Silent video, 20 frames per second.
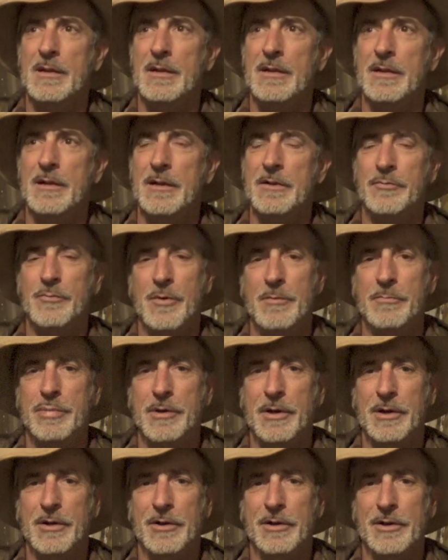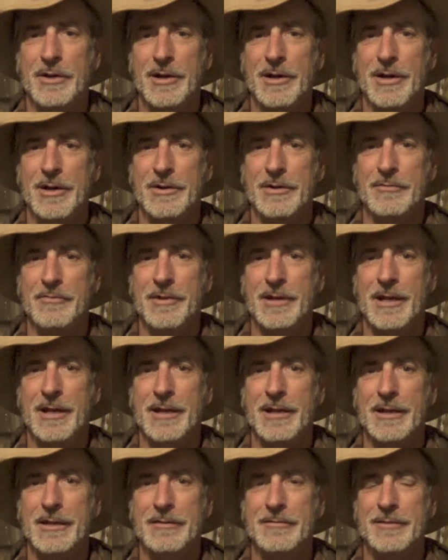this one particular character we
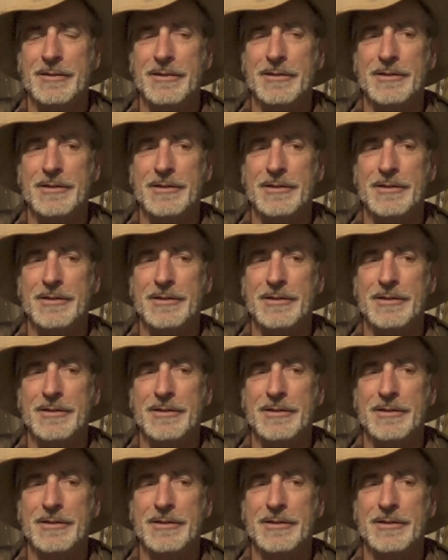have,